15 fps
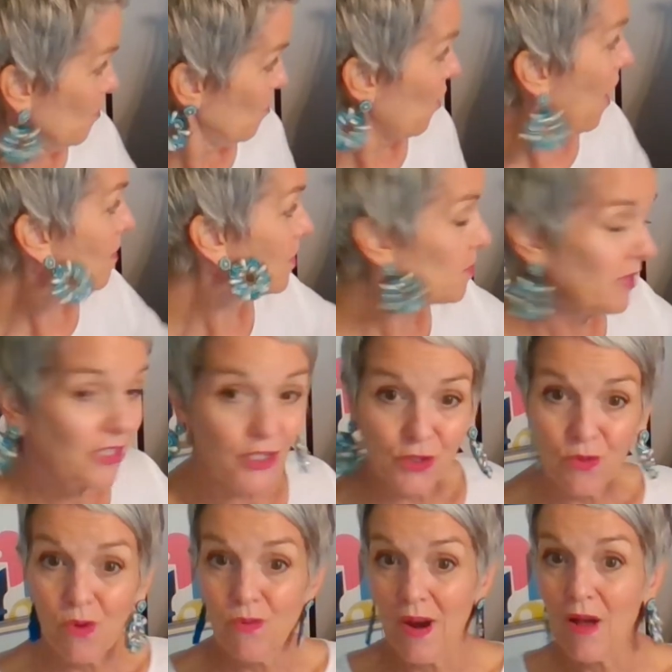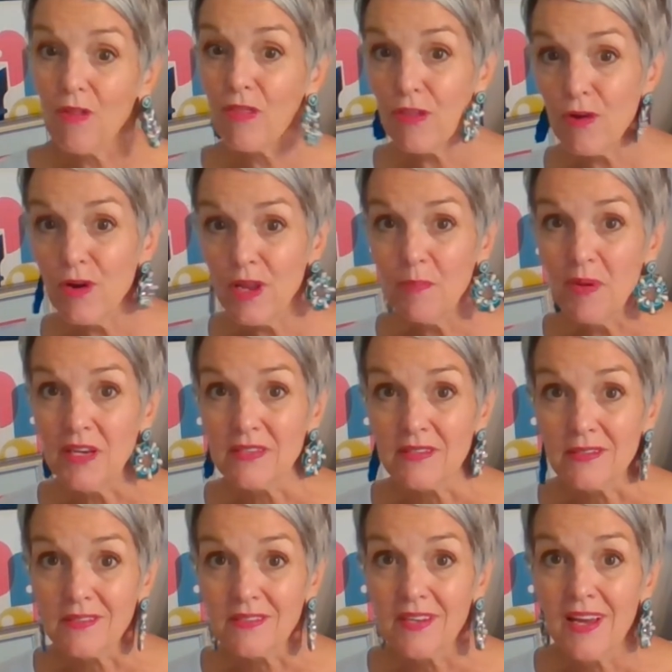probably to around thirty
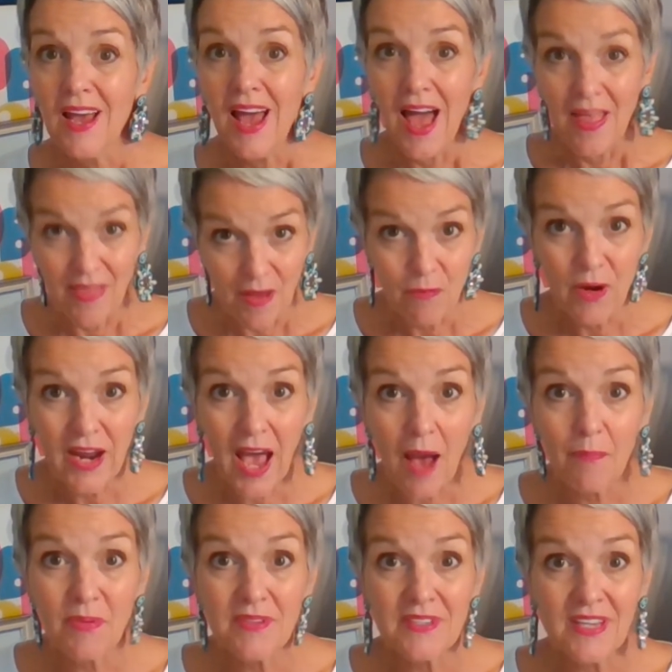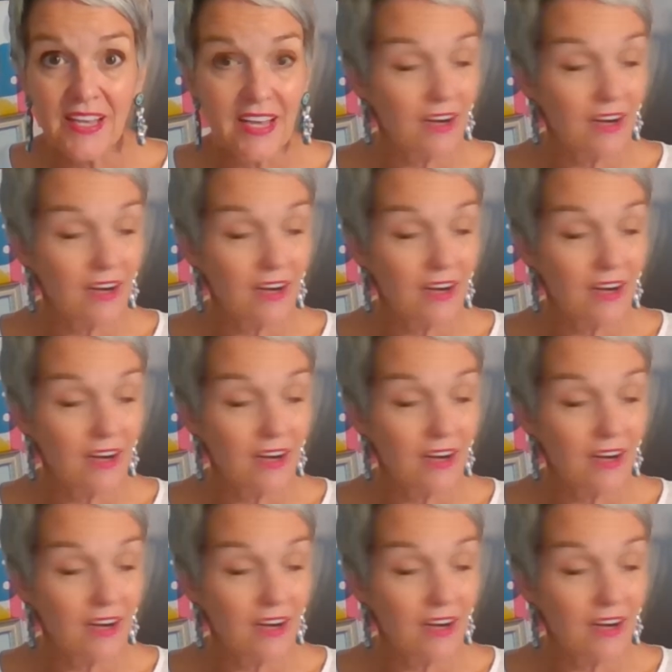pieces. And then what happens